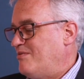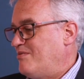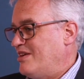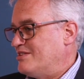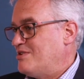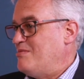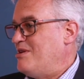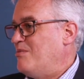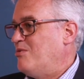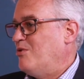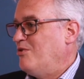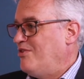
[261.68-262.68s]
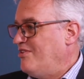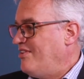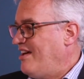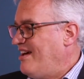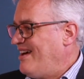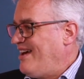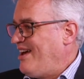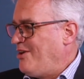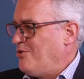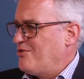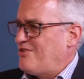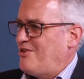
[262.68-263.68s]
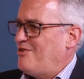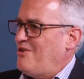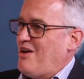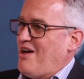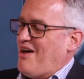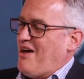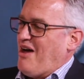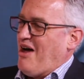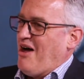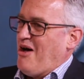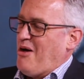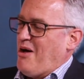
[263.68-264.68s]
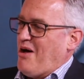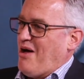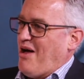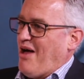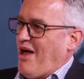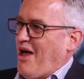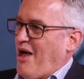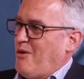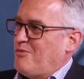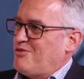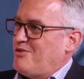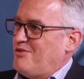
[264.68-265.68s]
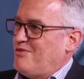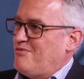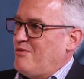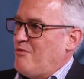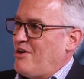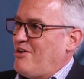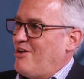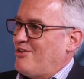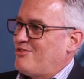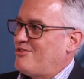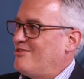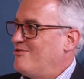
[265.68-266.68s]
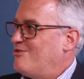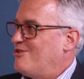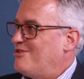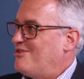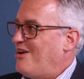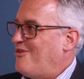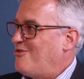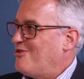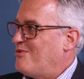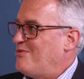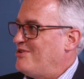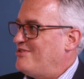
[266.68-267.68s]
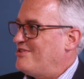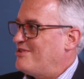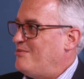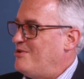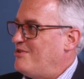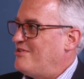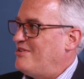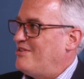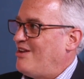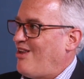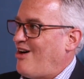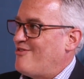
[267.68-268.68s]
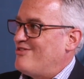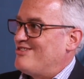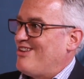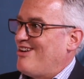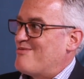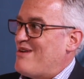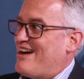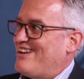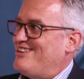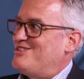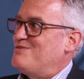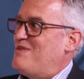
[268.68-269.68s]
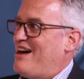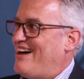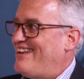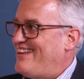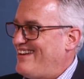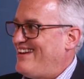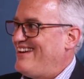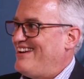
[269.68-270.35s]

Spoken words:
extremely important. It also helps to remind us of what the business community and the life is like back in Japan.